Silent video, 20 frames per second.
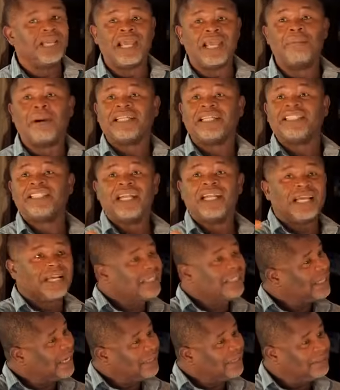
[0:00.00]
Imagine
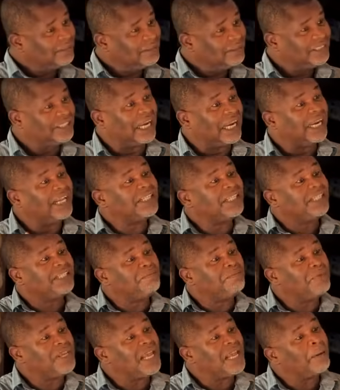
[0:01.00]
Elisa
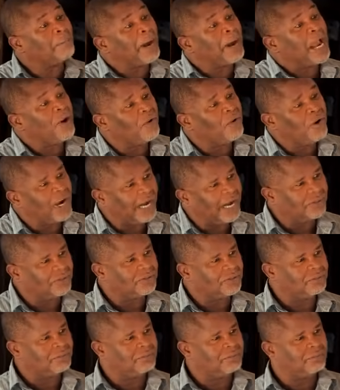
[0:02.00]
challenging me in my own
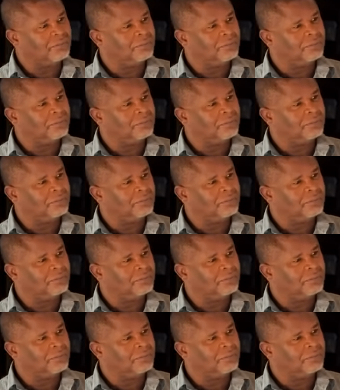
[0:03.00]
house.